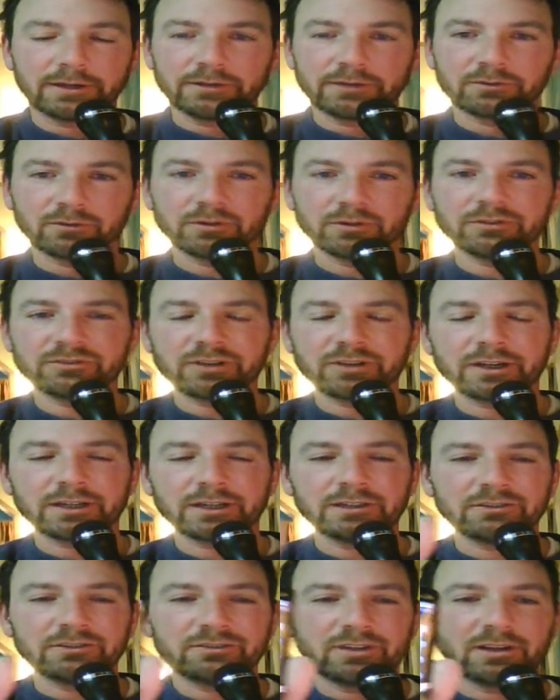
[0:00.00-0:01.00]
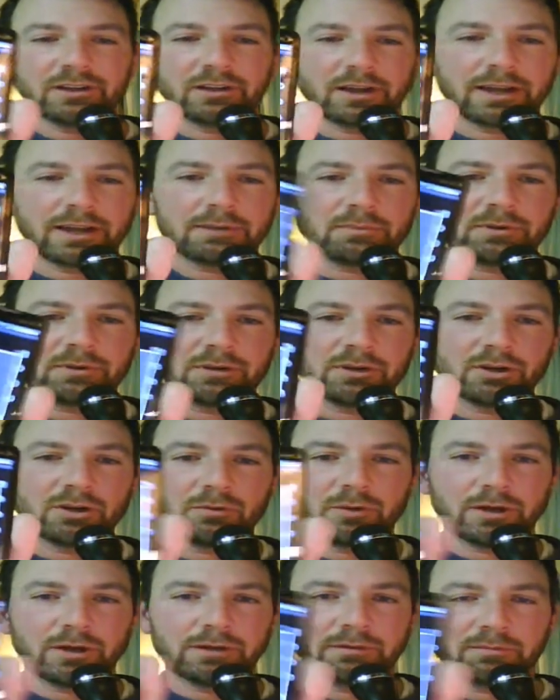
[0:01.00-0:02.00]
It's going to suck in the sunlight, but you
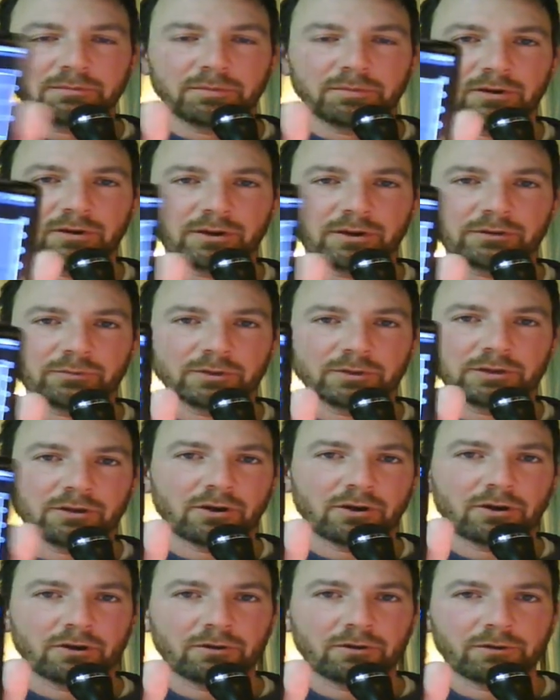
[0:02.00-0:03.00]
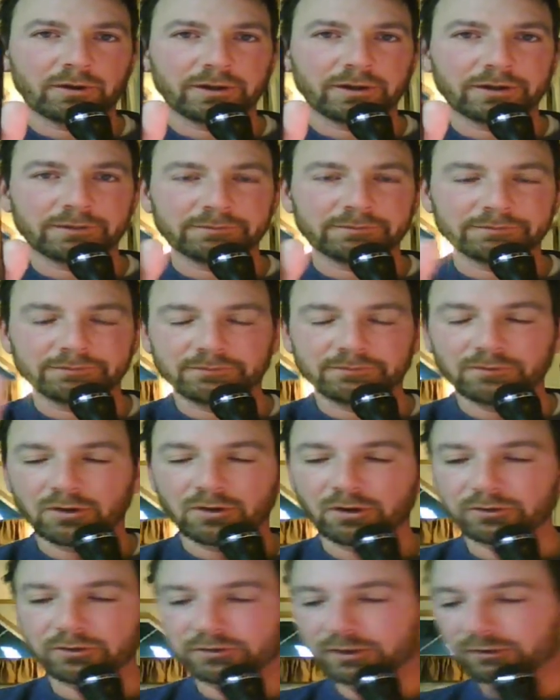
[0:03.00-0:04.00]
know what? To be honest with you, all
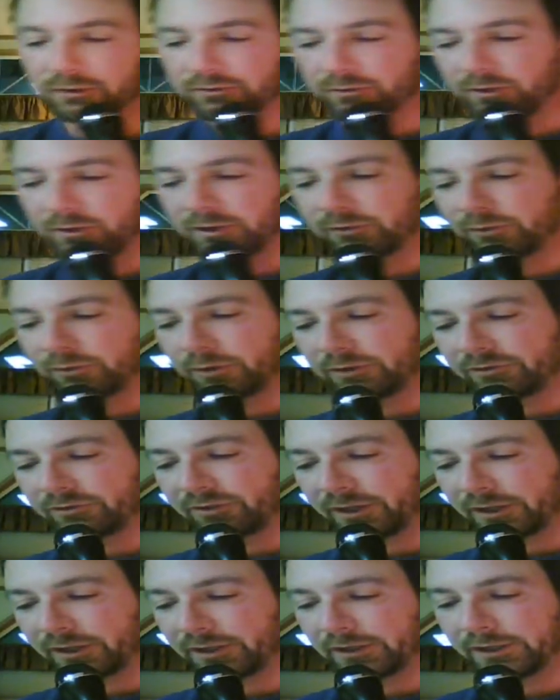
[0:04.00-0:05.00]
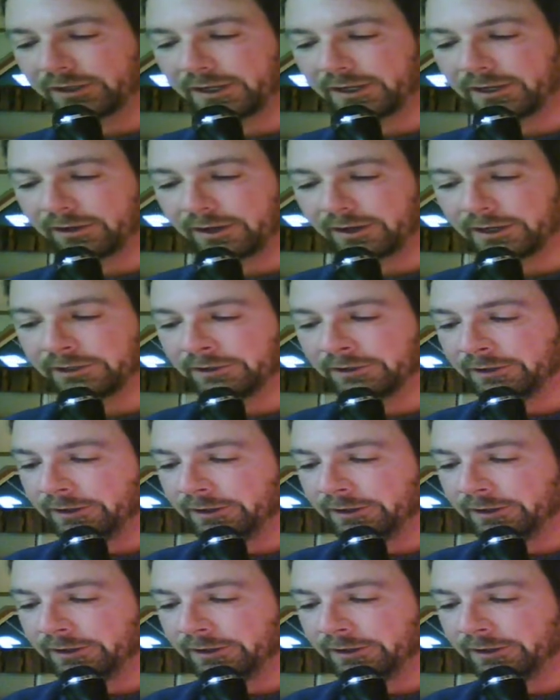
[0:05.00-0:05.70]
touch screens really suck in the daylight.